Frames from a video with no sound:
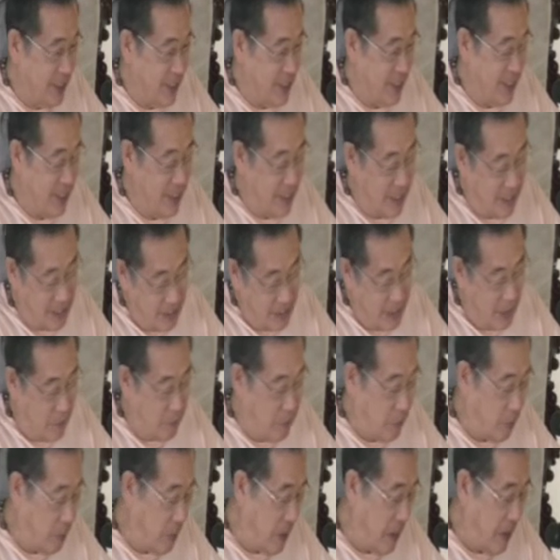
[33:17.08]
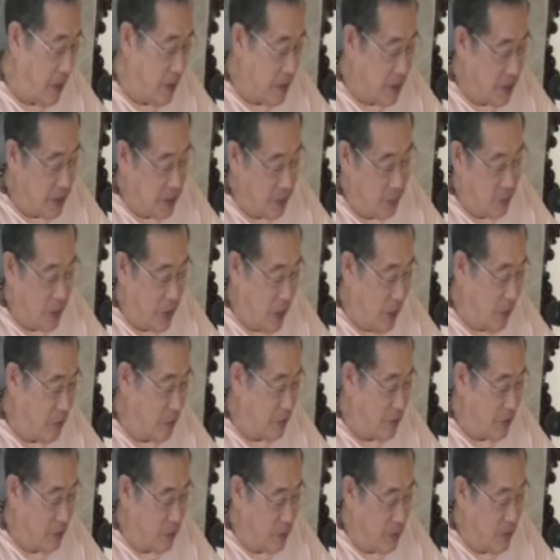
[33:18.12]
And then he left the palace and went off
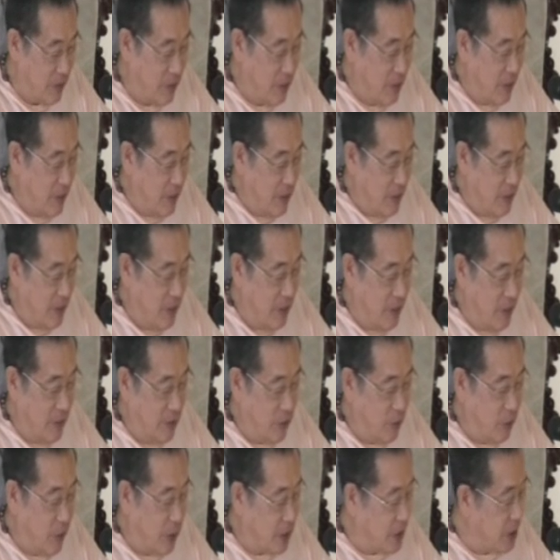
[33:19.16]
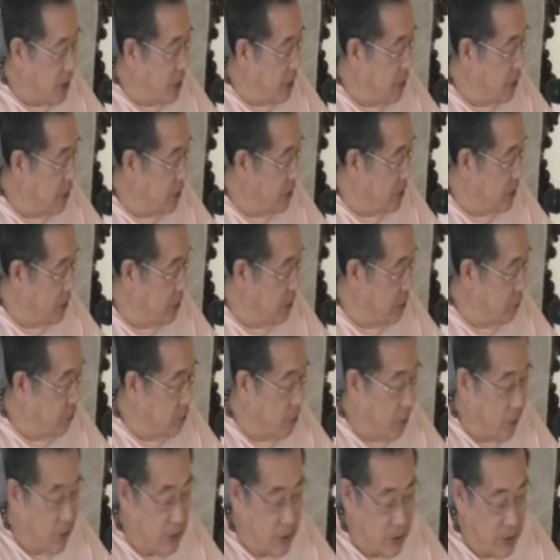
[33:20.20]
to do austerities in the
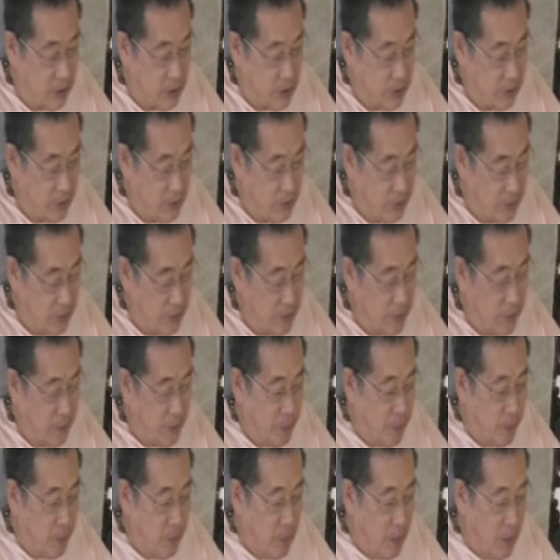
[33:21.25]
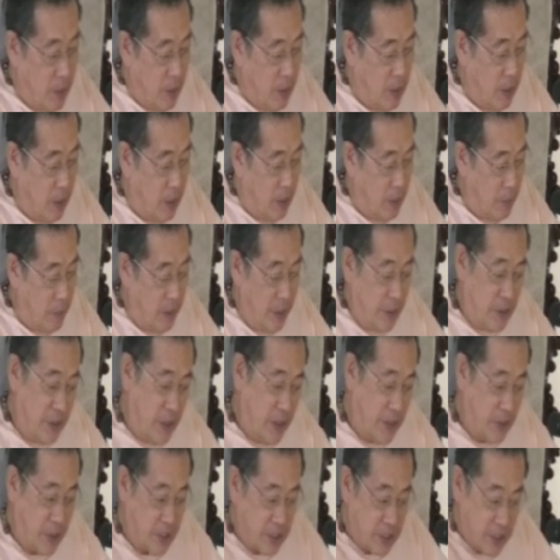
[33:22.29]
forest. But
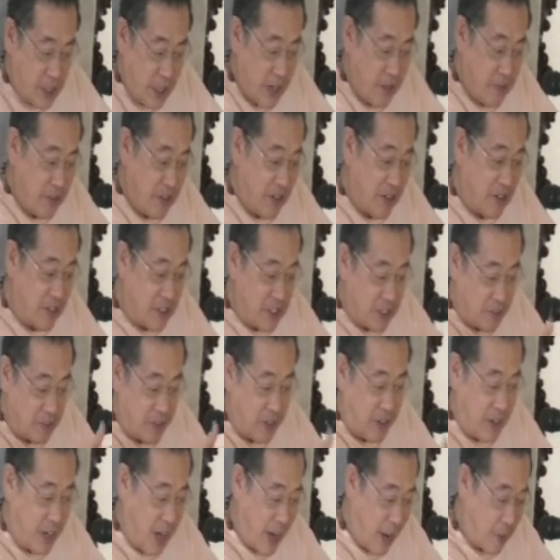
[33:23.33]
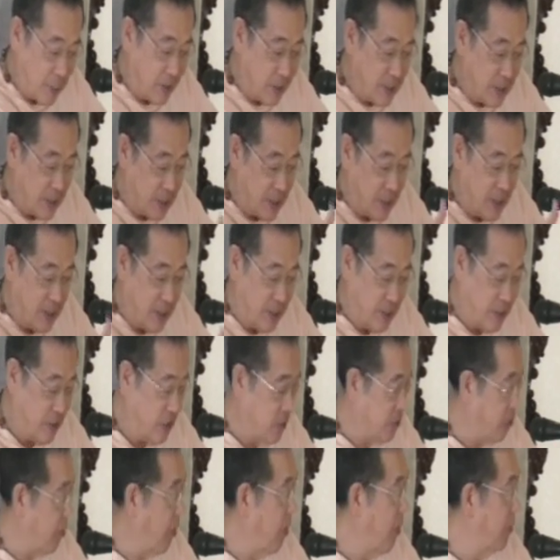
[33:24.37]
at this time here, he's very happily sitting on the
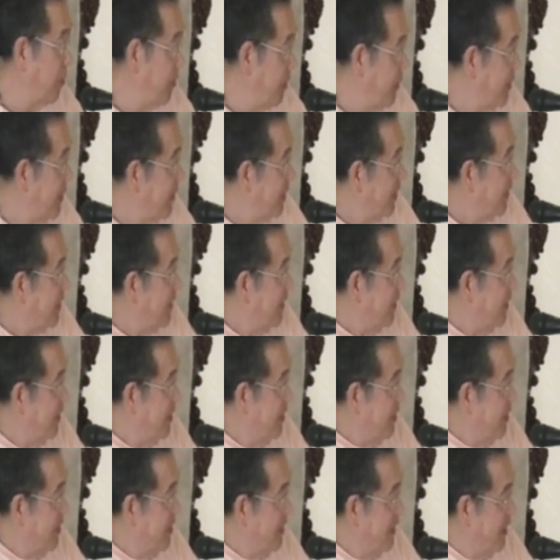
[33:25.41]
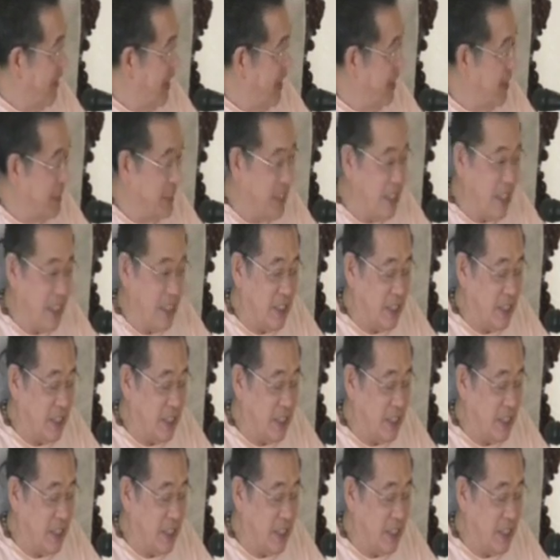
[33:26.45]
throne, and his sons are